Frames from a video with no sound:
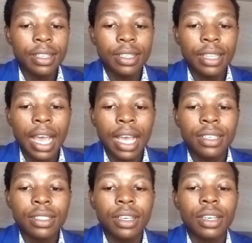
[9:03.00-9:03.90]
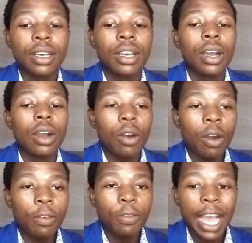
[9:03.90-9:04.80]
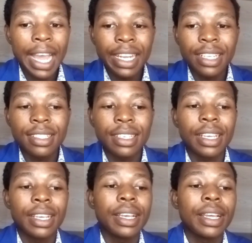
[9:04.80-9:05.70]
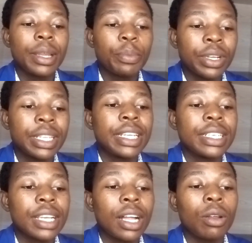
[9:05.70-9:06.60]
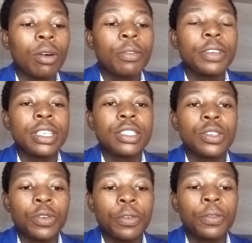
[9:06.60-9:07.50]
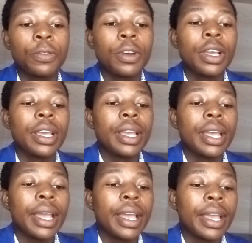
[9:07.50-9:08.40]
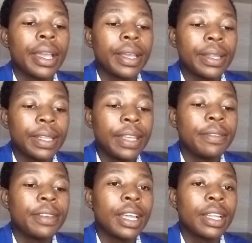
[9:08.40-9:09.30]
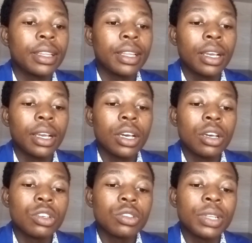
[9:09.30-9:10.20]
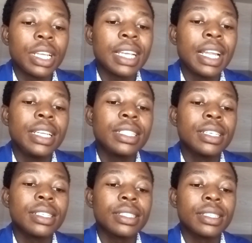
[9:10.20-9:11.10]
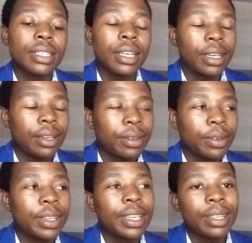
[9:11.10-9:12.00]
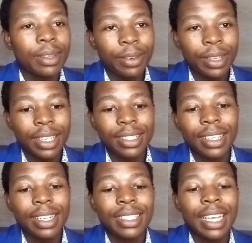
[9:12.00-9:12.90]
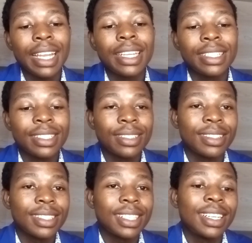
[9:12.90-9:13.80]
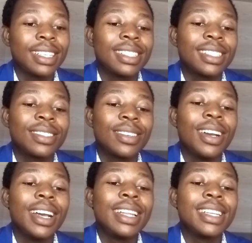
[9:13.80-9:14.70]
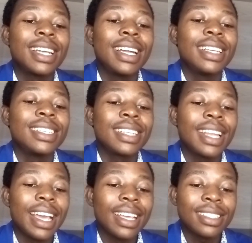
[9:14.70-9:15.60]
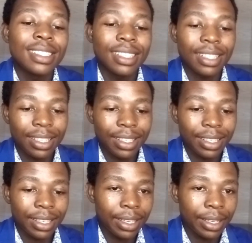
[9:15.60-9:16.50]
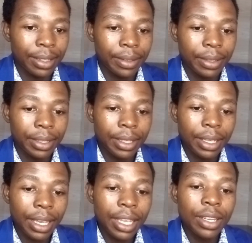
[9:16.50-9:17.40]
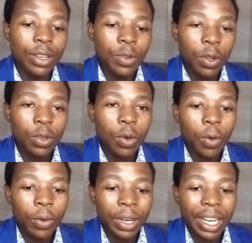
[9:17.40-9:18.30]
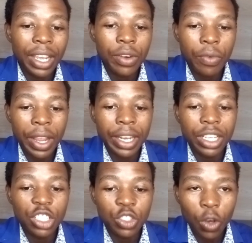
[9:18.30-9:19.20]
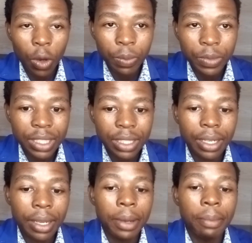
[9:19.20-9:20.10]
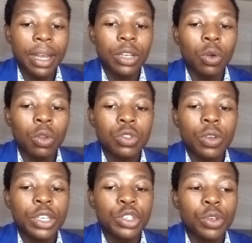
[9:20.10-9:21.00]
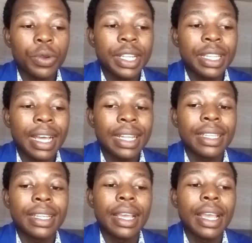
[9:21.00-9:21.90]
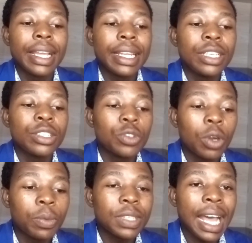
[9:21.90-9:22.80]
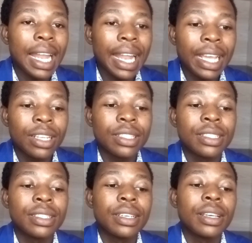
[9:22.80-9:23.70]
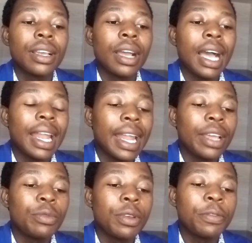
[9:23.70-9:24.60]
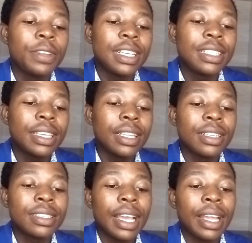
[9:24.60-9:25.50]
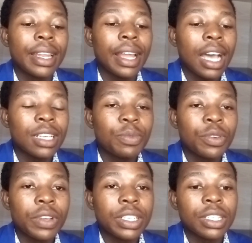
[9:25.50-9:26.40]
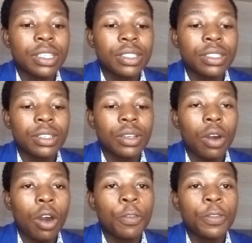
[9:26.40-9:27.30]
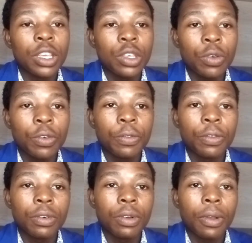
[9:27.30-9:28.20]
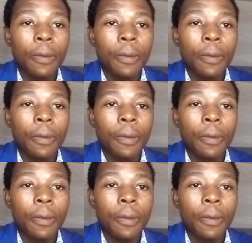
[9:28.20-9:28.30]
the task of harnessing the potential of its youth uh, dividend. So the challenges, uh, okay, we can say the challenge, challenges. So the challenge lies uh, in not only creating jobs but also ensuring that these jobs aligned align with the skills and aspirations of the youth.